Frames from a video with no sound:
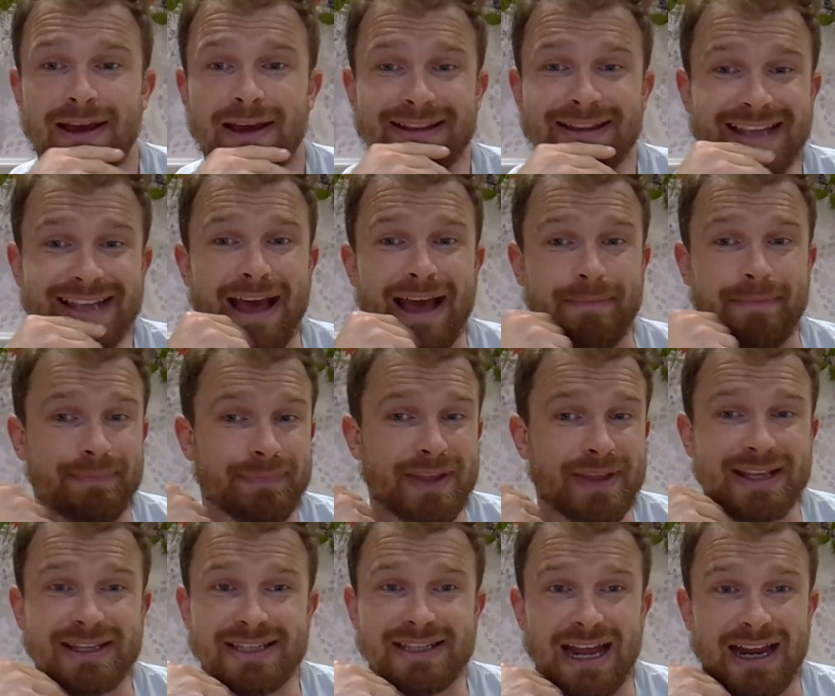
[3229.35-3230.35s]
Yeah,
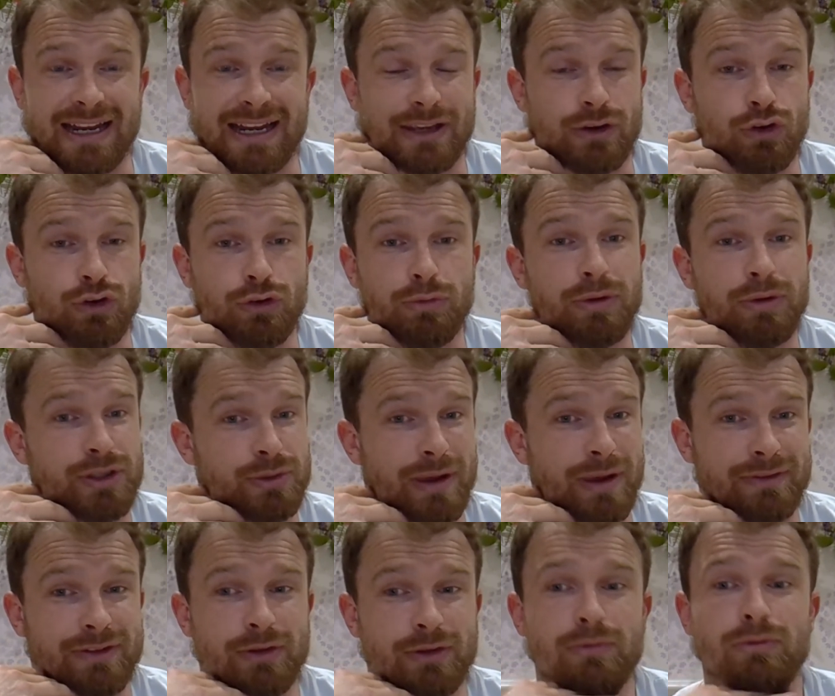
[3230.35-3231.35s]
exactly. Cool, boys. We
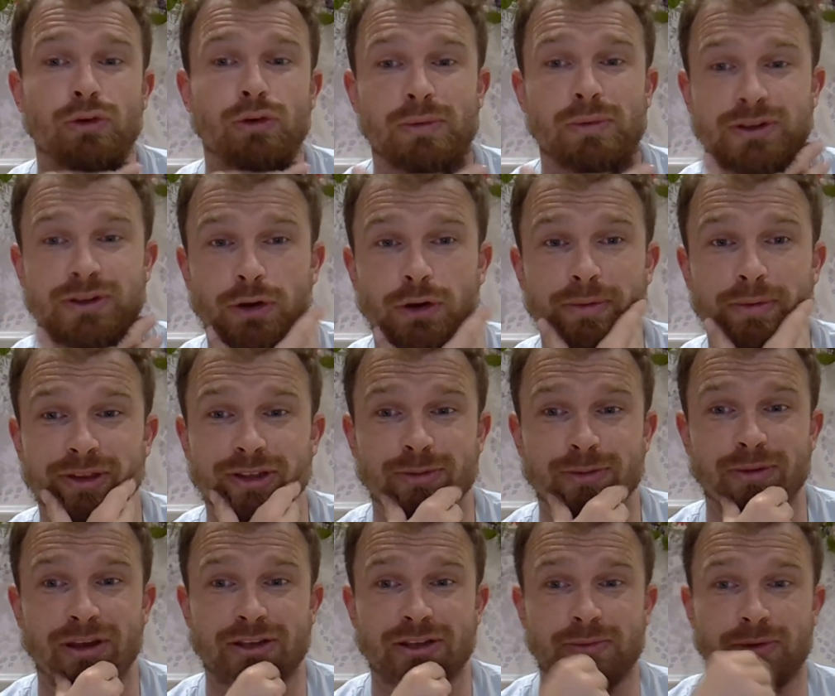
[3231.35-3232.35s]
have to almost copy the
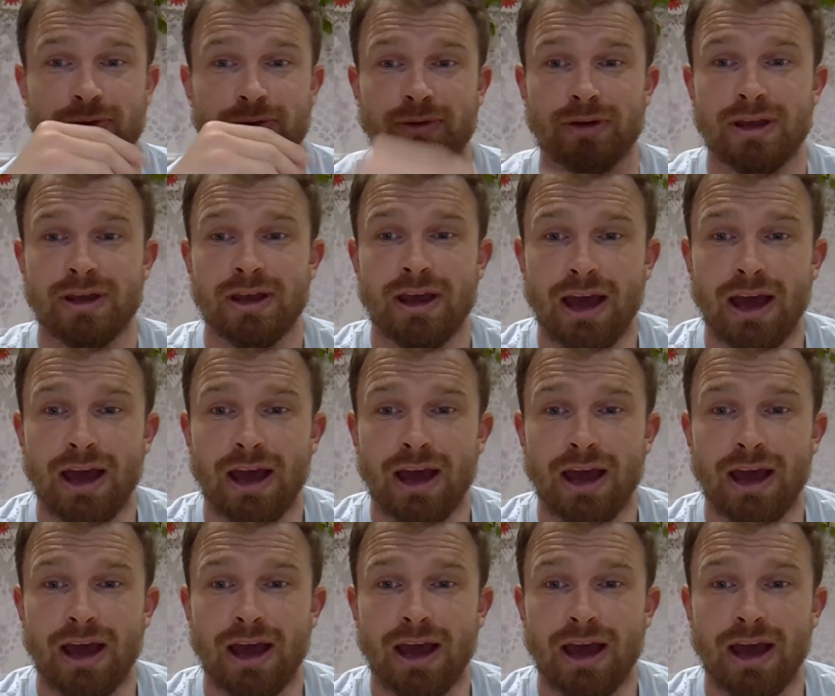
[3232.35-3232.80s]
Spurs model.